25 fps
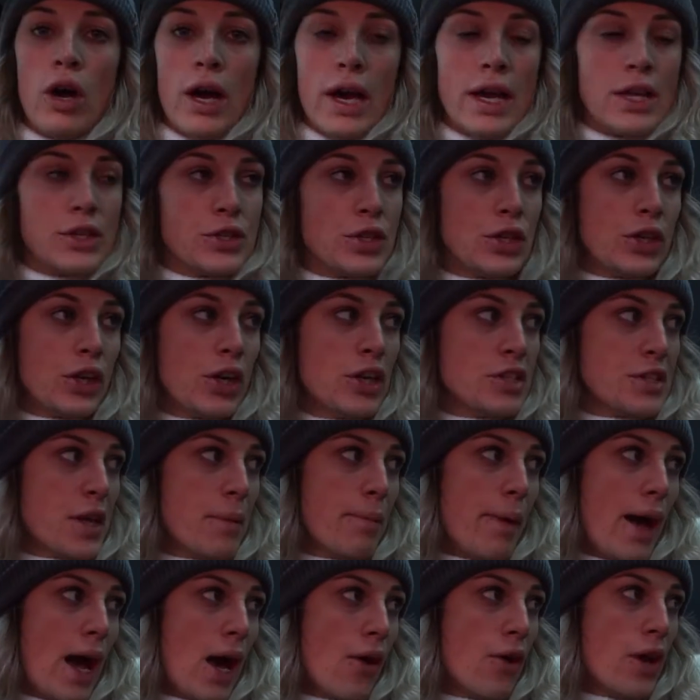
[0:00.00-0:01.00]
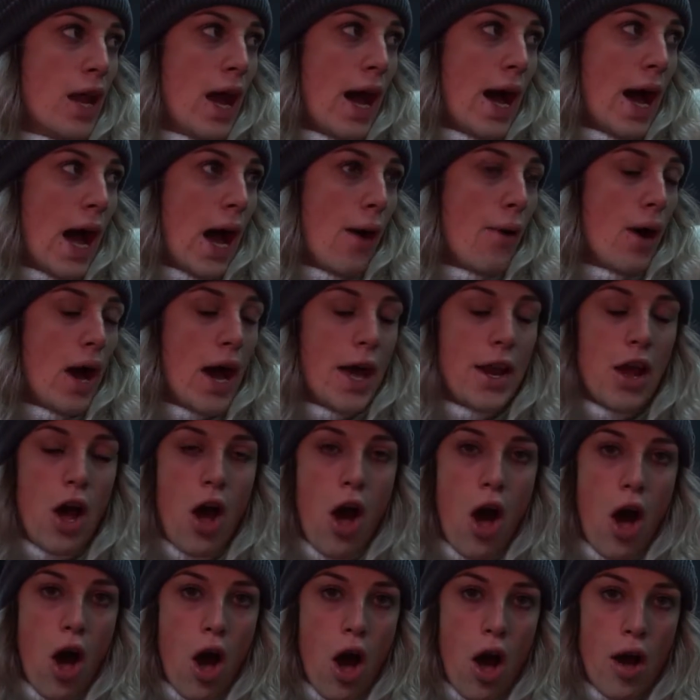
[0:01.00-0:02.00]
It took us about an hour and a
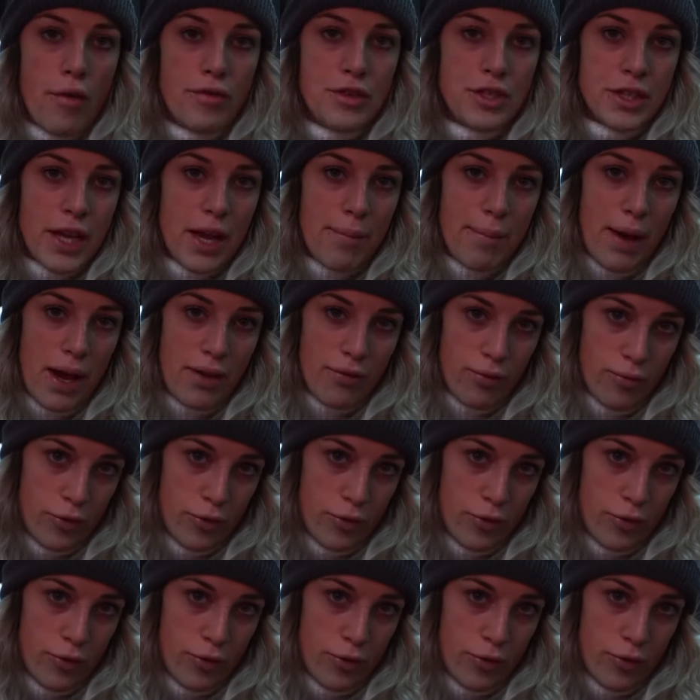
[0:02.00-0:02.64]
half to get back